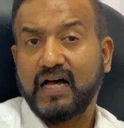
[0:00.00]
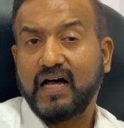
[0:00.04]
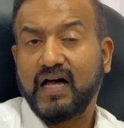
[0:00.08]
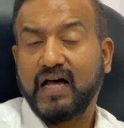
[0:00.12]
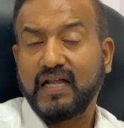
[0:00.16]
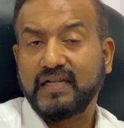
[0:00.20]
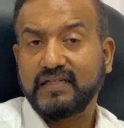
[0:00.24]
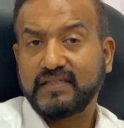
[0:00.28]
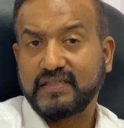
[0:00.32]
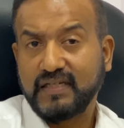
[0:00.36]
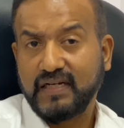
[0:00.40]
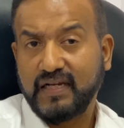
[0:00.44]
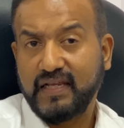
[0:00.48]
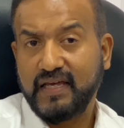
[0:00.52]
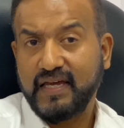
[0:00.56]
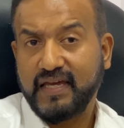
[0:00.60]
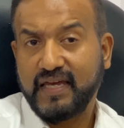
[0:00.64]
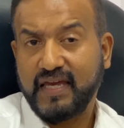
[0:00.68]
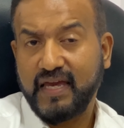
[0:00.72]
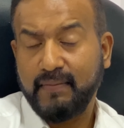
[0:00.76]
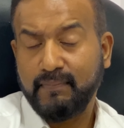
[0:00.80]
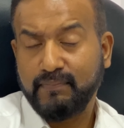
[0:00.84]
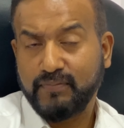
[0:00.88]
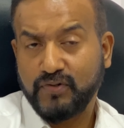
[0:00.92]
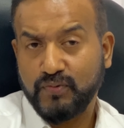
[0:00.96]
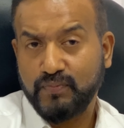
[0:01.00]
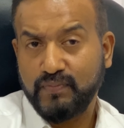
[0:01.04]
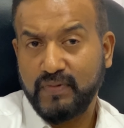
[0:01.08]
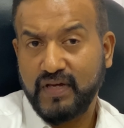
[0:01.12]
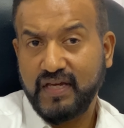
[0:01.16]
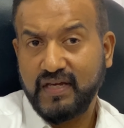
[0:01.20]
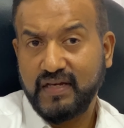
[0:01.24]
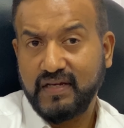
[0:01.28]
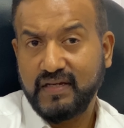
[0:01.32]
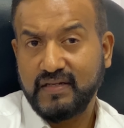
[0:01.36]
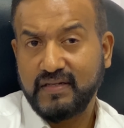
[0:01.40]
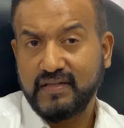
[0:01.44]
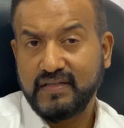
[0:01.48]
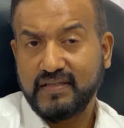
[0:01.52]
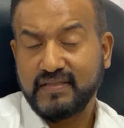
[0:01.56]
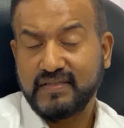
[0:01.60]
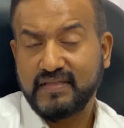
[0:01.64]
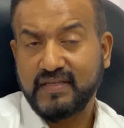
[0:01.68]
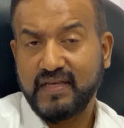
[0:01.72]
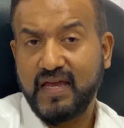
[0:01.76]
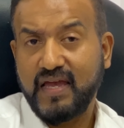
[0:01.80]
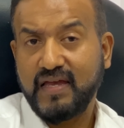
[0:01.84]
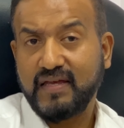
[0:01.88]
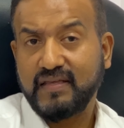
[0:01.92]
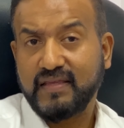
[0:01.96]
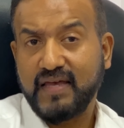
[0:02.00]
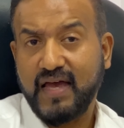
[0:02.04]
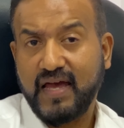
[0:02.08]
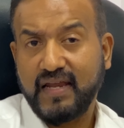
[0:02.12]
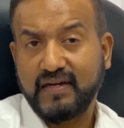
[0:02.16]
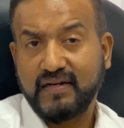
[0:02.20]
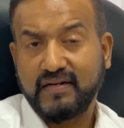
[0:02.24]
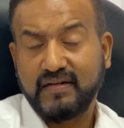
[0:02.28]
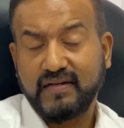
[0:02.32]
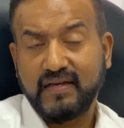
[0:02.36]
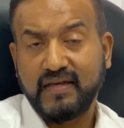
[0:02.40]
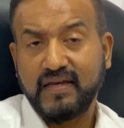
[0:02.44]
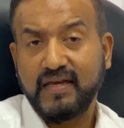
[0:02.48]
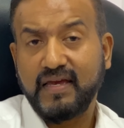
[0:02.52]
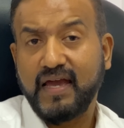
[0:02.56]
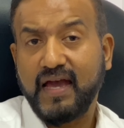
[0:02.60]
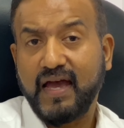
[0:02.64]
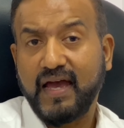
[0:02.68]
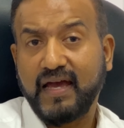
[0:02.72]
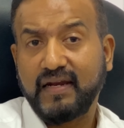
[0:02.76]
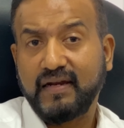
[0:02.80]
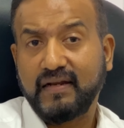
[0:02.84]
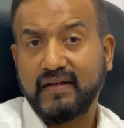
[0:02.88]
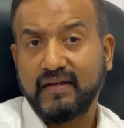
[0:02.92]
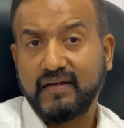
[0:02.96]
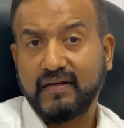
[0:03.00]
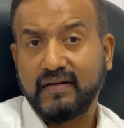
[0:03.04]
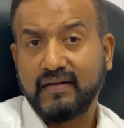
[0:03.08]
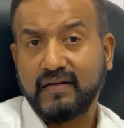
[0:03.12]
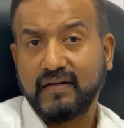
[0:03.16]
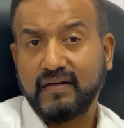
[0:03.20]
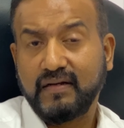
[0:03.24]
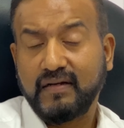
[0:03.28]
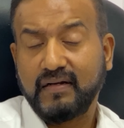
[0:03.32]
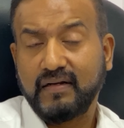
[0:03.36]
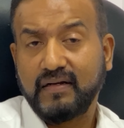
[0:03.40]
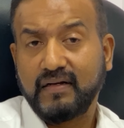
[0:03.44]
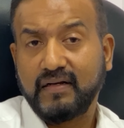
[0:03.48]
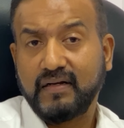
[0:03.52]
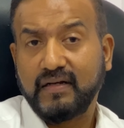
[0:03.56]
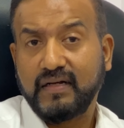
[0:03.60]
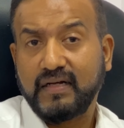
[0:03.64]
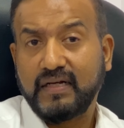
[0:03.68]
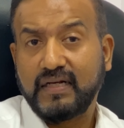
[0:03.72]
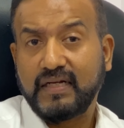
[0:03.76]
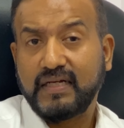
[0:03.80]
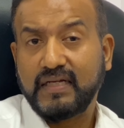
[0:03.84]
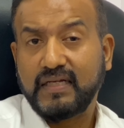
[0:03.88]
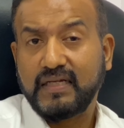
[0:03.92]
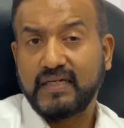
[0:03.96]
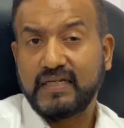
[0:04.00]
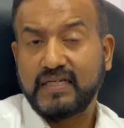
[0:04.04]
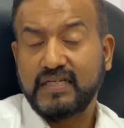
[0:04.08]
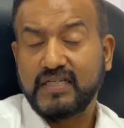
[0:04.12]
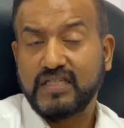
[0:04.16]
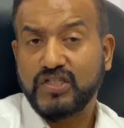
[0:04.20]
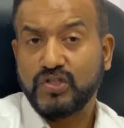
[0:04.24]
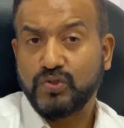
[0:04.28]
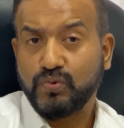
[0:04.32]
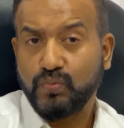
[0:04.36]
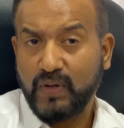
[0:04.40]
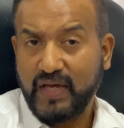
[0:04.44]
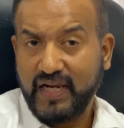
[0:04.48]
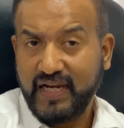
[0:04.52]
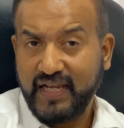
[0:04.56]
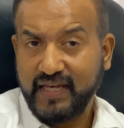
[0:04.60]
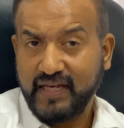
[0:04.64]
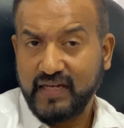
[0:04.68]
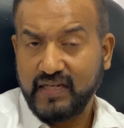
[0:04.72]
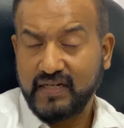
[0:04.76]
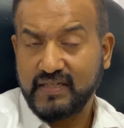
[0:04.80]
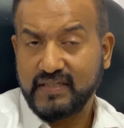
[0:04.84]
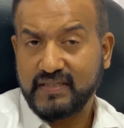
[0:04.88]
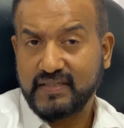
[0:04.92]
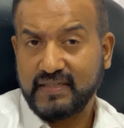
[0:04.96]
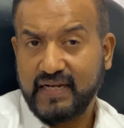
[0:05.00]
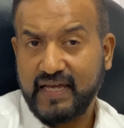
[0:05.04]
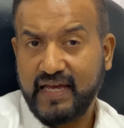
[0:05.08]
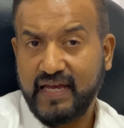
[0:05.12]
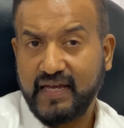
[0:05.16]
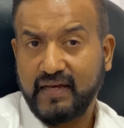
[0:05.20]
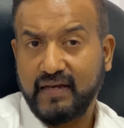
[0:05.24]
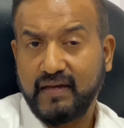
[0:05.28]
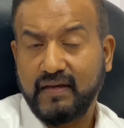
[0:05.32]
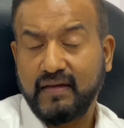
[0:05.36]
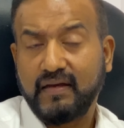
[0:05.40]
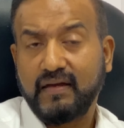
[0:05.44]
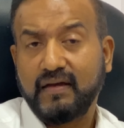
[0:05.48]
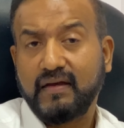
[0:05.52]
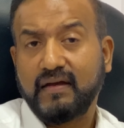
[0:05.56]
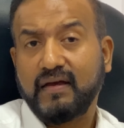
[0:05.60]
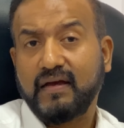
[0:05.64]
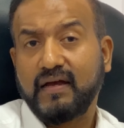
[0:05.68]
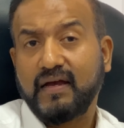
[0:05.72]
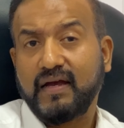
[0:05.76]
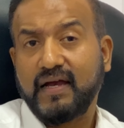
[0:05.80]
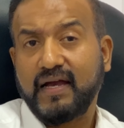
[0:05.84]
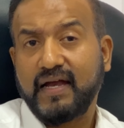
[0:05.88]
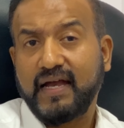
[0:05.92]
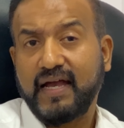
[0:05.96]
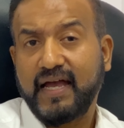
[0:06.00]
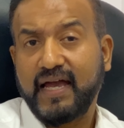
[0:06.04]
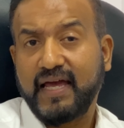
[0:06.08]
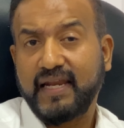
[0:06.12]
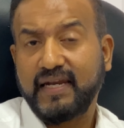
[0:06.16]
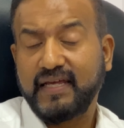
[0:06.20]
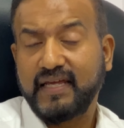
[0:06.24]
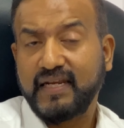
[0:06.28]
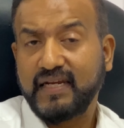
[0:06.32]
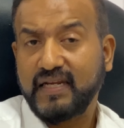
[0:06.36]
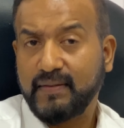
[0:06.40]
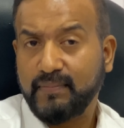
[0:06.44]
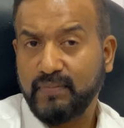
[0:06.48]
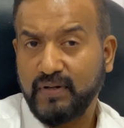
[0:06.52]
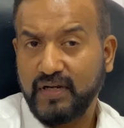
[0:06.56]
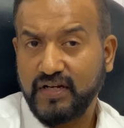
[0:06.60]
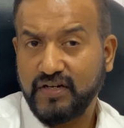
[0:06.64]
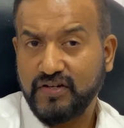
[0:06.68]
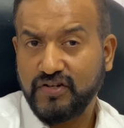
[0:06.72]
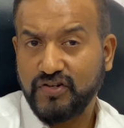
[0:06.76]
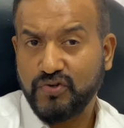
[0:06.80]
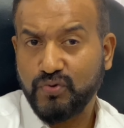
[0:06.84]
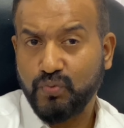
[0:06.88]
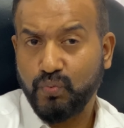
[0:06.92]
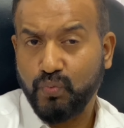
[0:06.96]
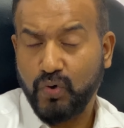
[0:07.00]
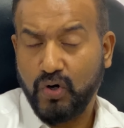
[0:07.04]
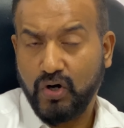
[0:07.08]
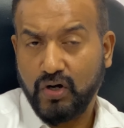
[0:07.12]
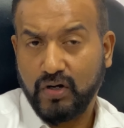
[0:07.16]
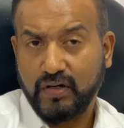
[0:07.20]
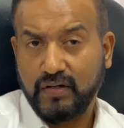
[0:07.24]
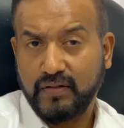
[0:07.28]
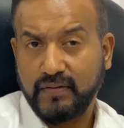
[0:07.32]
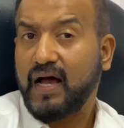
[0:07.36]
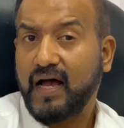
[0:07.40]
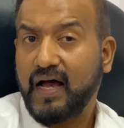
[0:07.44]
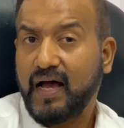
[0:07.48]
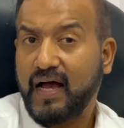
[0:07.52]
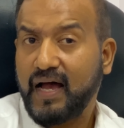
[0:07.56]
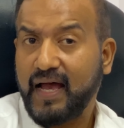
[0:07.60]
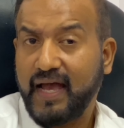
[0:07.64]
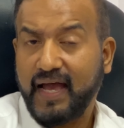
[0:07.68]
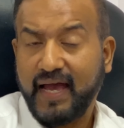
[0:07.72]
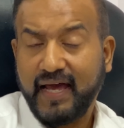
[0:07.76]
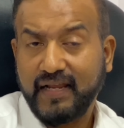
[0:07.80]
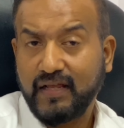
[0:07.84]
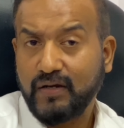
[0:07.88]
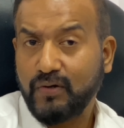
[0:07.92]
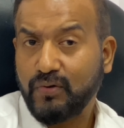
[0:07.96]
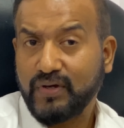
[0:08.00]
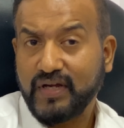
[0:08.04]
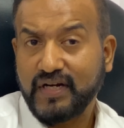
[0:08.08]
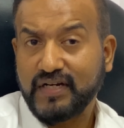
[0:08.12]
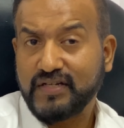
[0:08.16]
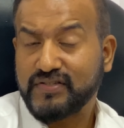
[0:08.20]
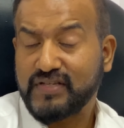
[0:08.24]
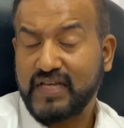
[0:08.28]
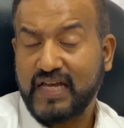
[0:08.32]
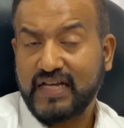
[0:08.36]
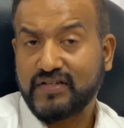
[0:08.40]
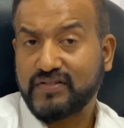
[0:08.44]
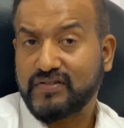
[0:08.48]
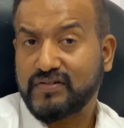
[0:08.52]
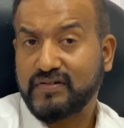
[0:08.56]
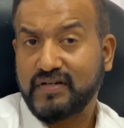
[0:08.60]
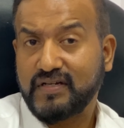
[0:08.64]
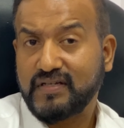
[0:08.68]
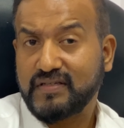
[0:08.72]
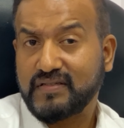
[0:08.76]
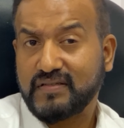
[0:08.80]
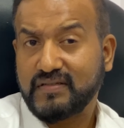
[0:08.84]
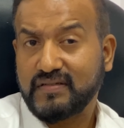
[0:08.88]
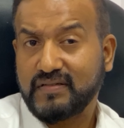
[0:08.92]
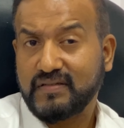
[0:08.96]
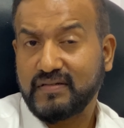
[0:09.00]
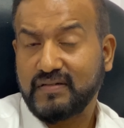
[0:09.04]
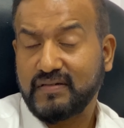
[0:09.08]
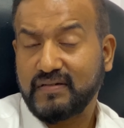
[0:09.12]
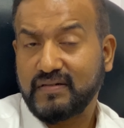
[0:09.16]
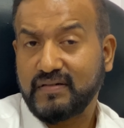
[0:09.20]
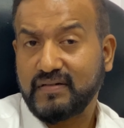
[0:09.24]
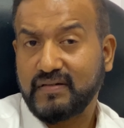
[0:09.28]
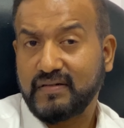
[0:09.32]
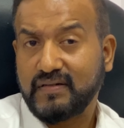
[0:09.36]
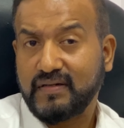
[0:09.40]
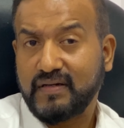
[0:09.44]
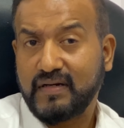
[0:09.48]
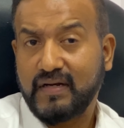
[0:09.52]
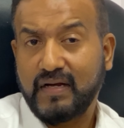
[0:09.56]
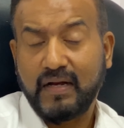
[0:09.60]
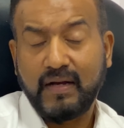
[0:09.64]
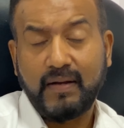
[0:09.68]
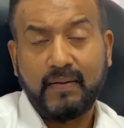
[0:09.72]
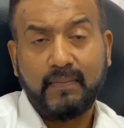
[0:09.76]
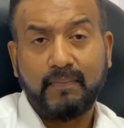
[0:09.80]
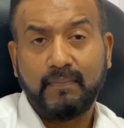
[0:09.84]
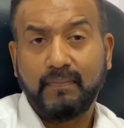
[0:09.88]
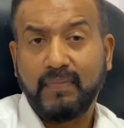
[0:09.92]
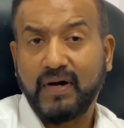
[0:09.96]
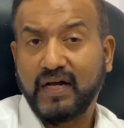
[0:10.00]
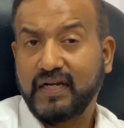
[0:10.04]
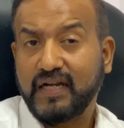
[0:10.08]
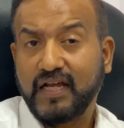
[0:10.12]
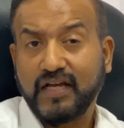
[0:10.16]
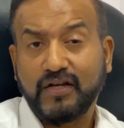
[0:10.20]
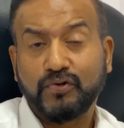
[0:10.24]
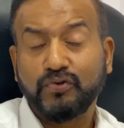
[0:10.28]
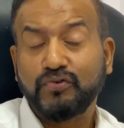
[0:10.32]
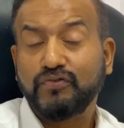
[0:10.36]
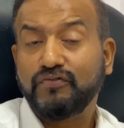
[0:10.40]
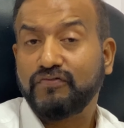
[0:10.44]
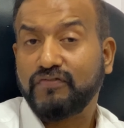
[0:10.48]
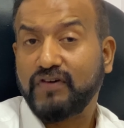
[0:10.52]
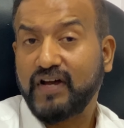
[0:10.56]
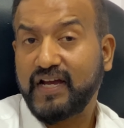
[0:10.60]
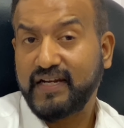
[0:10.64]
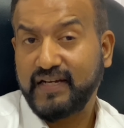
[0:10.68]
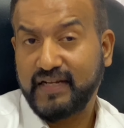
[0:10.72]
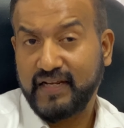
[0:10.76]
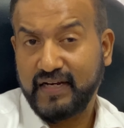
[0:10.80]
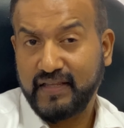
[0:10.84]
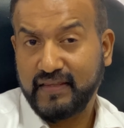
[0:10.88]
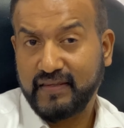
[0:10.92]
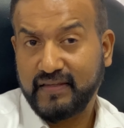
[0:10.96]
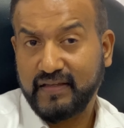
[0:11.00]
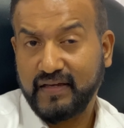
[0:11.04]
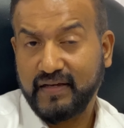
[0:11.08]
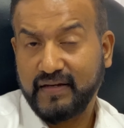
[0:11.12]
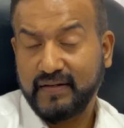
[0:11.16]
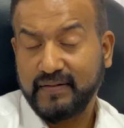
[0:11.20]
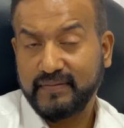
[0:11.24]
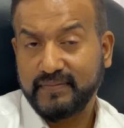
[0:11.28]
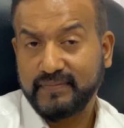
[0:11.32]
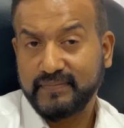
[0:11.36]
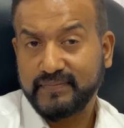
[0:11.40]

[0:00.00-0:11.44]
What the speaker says: until he came to me saying that he had swelling in his leg and inability to walk. I had a look at his x-rays, but I couldn't find anything.